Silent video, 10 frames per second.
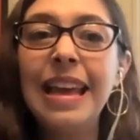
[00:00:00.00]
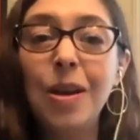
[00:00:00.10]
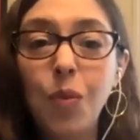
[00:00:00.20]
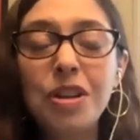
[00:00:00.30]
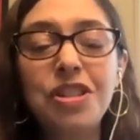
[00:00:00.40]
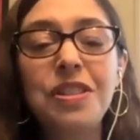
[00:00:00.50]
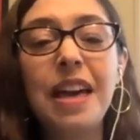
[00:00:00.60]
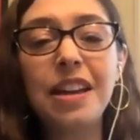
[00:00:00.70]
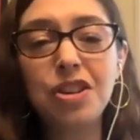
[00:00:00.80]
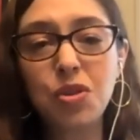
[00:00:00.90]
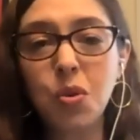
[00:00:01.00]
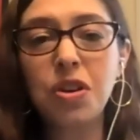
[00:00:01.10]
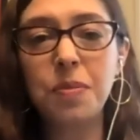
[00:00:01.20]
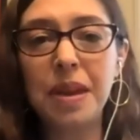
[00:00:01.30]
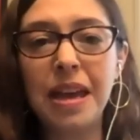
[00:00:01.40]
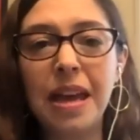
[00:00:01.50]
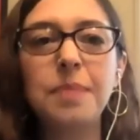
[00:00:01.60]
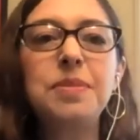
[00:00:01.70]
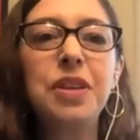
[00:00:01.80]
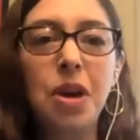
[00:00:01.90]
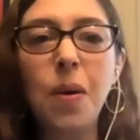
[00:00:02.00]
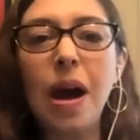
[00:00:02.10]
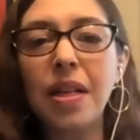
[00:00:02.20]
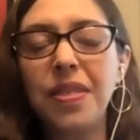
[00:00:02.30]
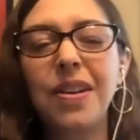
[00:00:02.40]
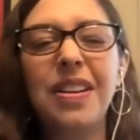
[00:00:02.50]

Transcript: which then shored me up to go out there,